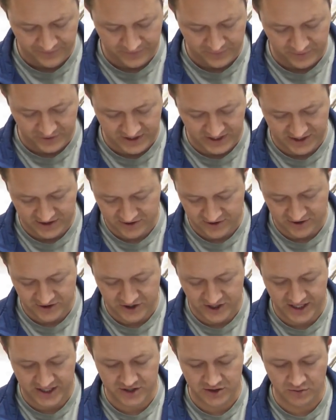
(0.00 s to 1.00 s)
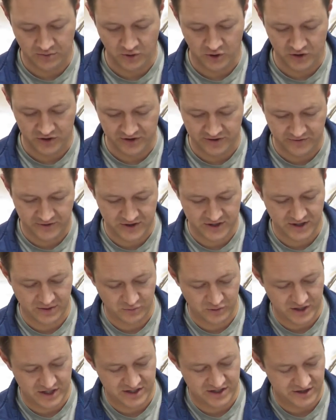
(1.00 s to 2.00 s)
when things are injection molded, for some
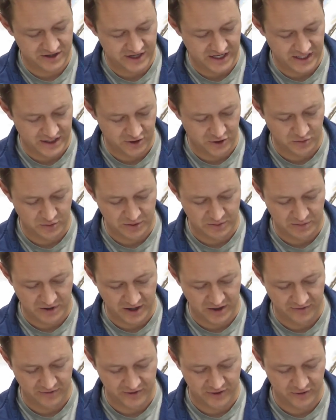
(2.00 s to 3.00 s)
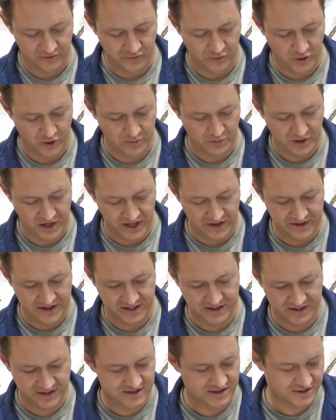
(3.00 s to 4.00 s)
reason you get a little bit better feel for it, but I think
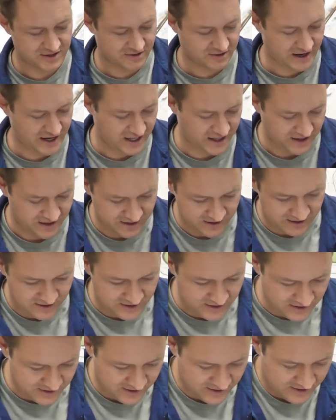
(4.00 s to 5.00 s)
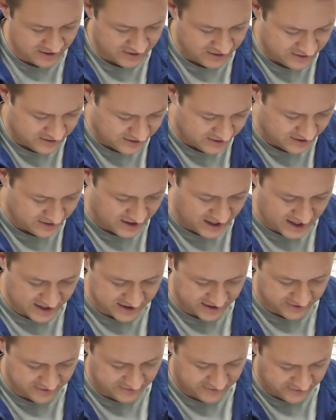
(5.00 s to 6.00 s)
this is great. Lots
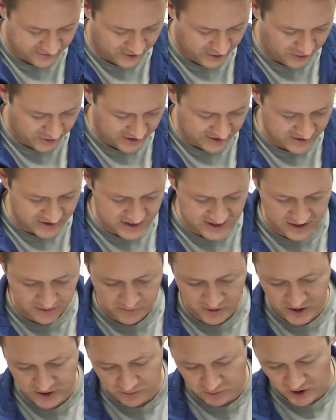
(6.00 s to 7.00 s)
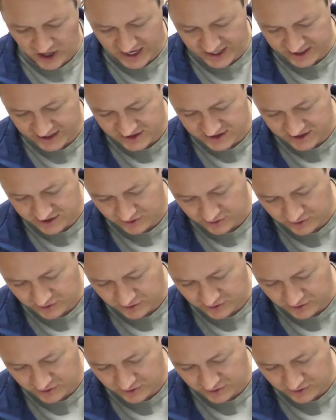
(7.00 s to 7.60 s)
of, oh, even some of the brackets to